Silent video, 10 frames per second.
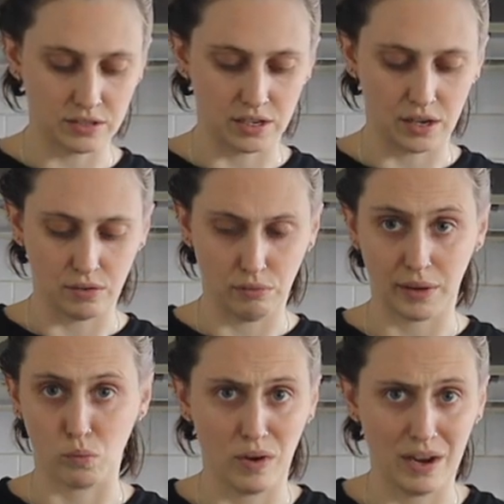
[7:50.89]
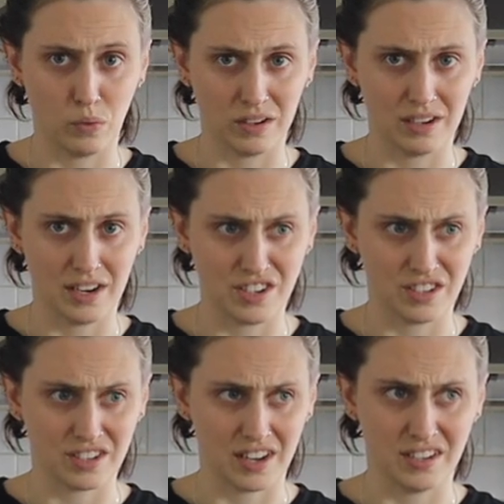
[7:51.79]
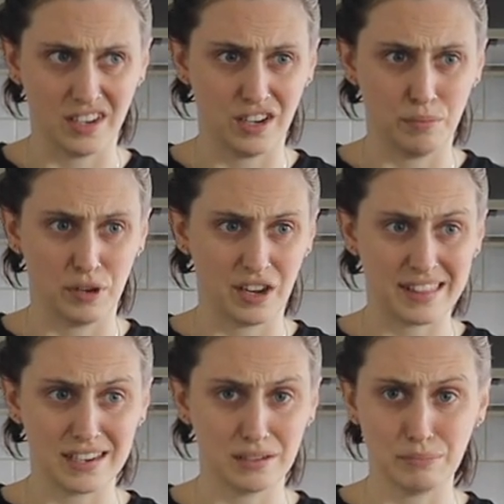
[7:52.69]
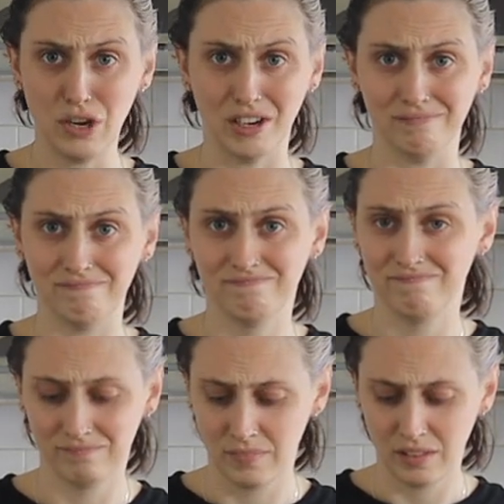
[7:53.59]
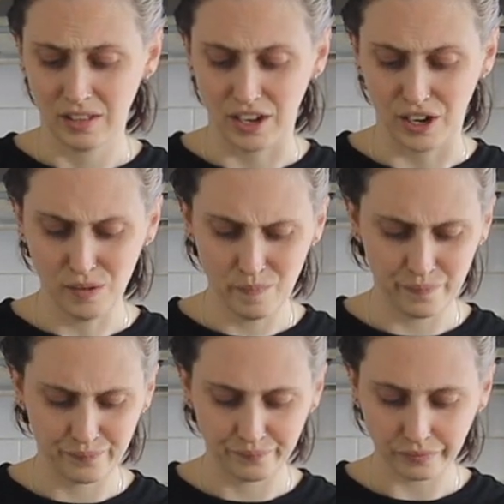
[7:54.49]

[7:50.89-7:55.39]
So like, why wouldn't I just continue putting things in Pon? You know?